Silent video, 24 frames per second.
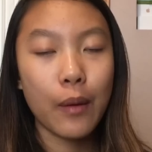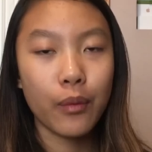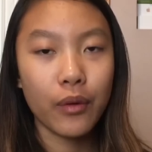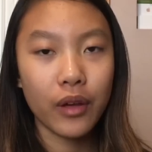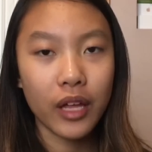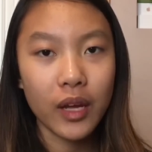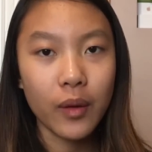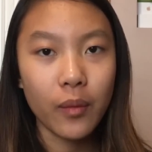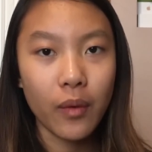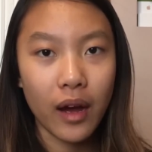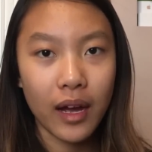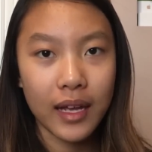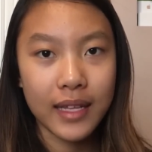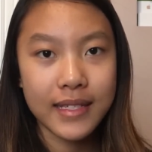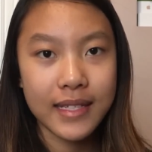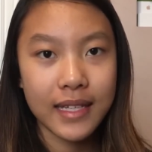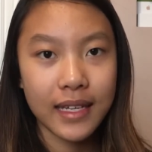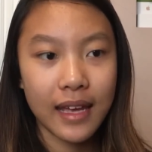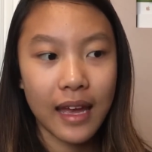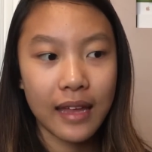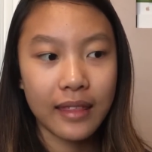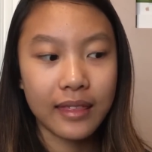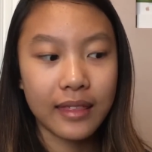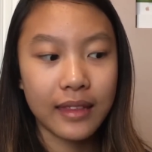I really wanted to
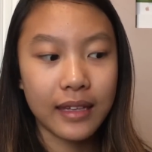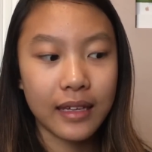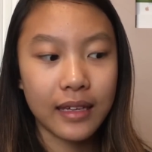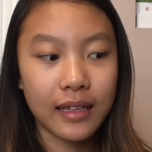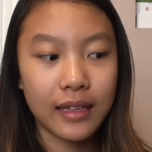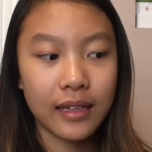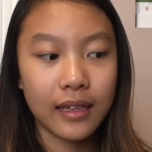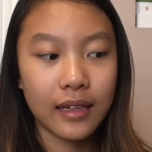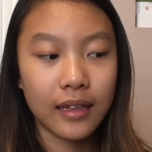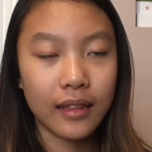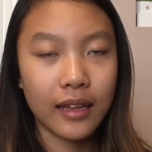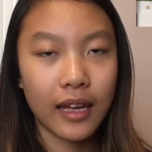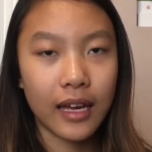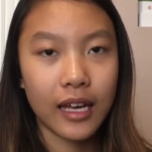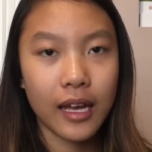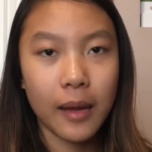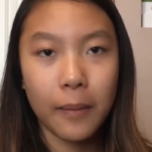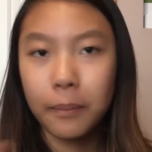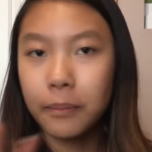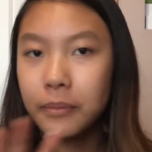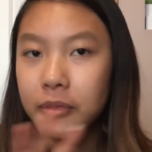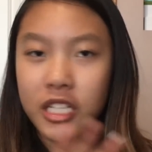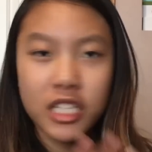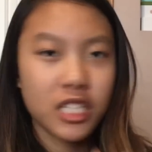get the
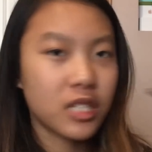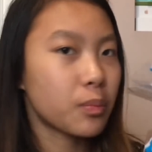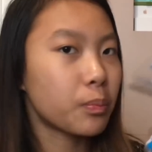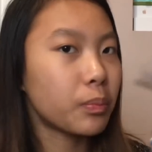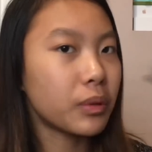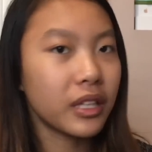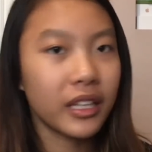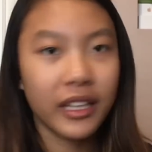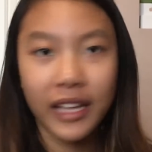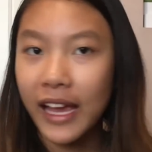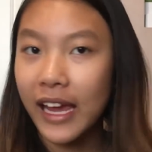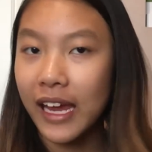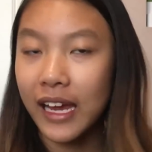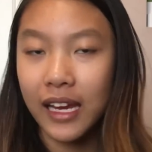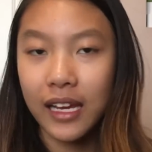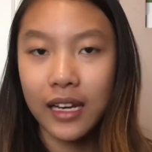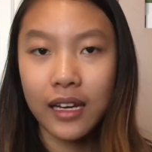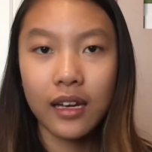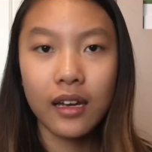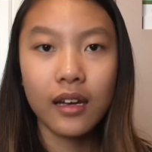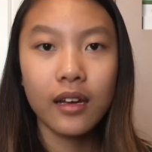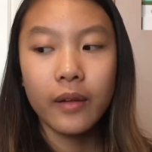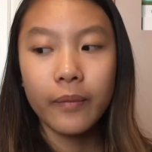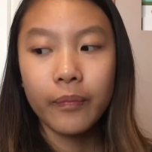like just
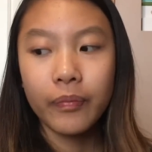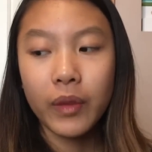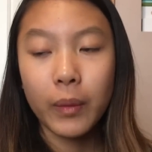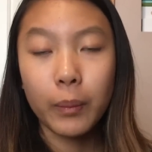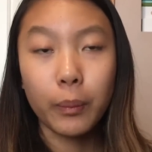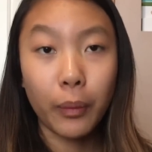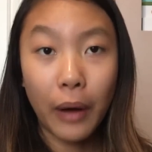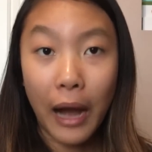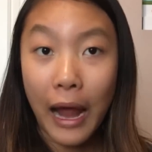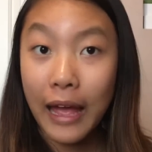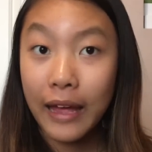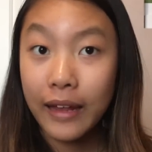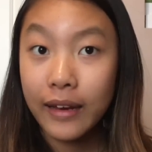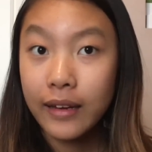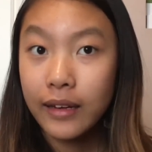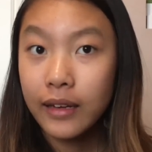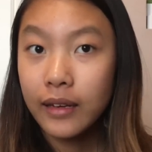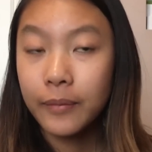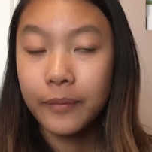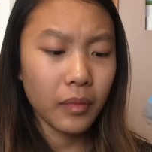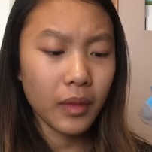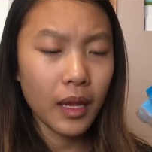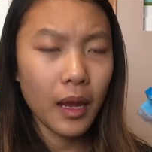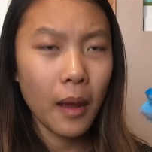plain bread,
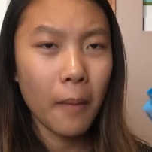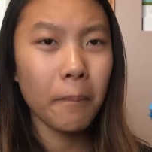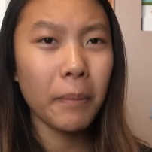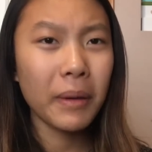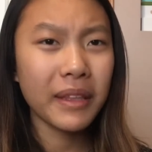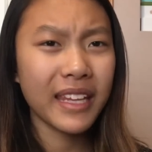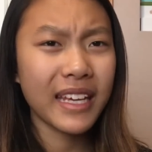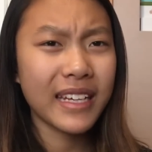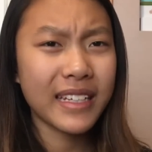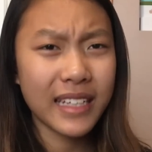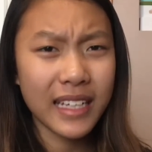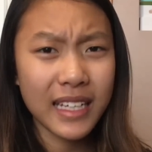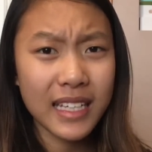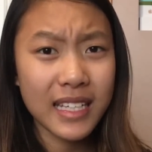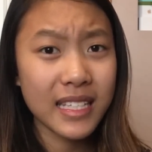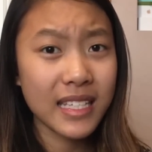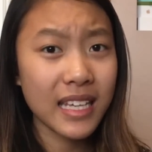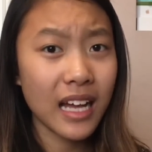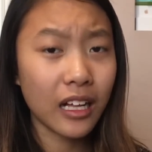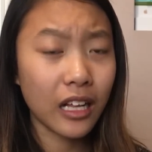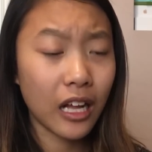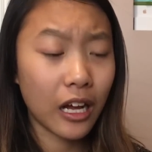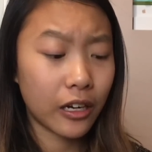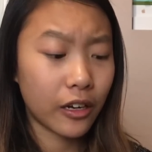but they did
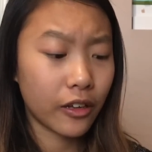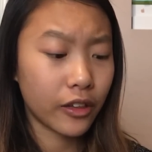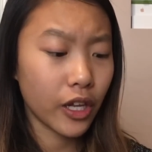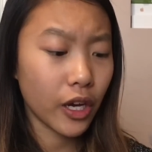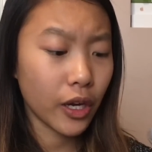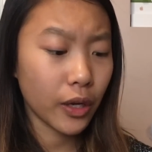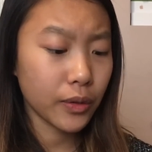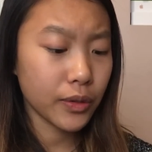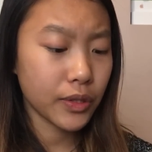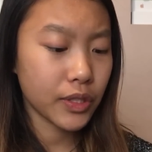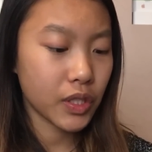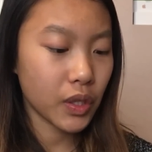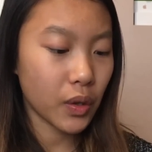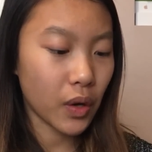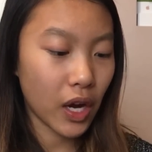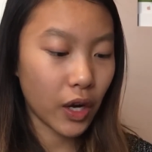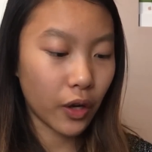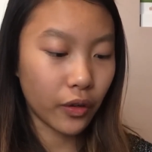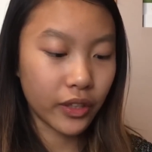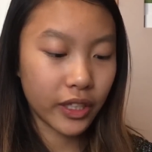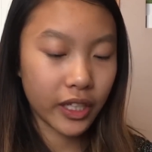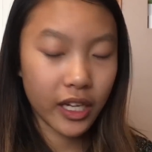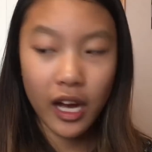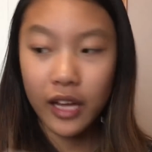sell out of those, so I
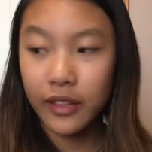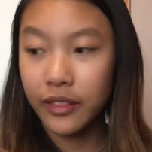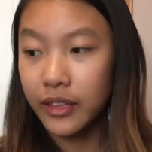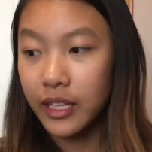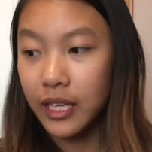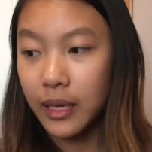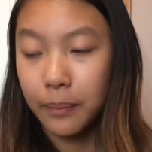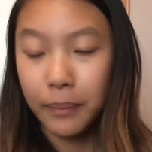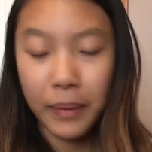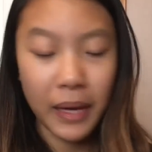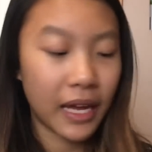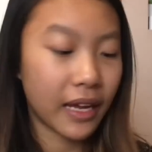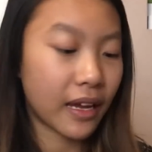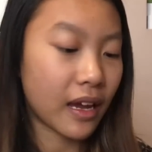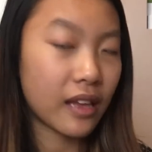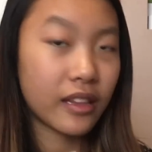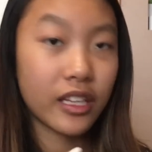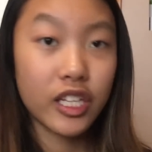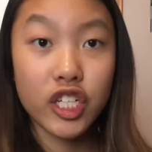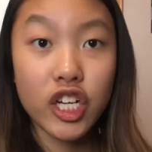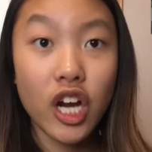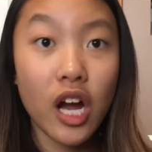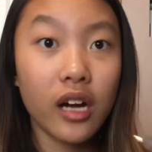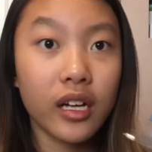only got the pink and
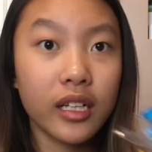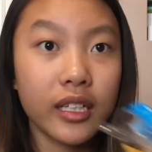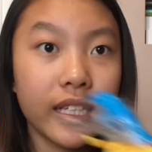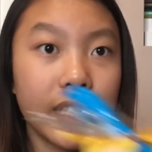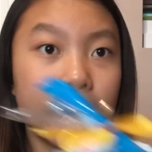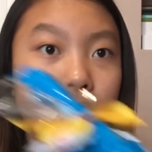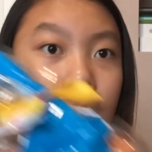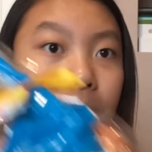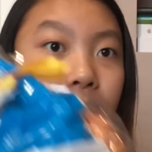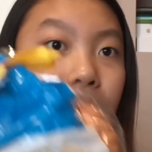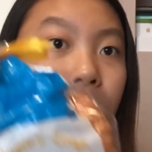the chocolate.